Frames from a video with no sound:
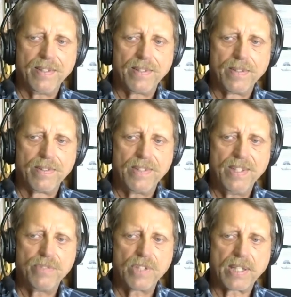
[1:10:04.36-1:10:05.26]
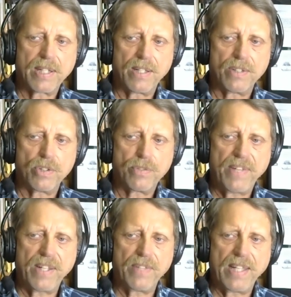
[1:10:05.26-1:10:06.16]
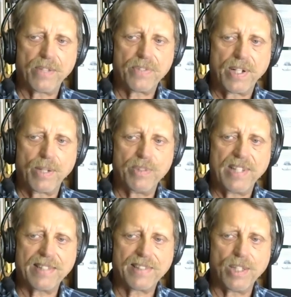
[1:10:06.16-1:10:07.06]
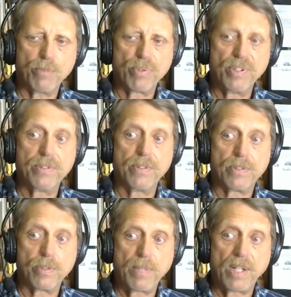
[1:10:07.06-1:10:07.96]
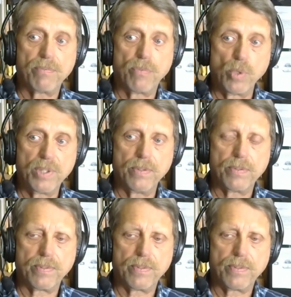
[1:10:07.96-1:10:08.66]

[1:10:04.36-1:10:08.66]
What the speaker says: chief psychologist found out that I was asking prisoners about voices.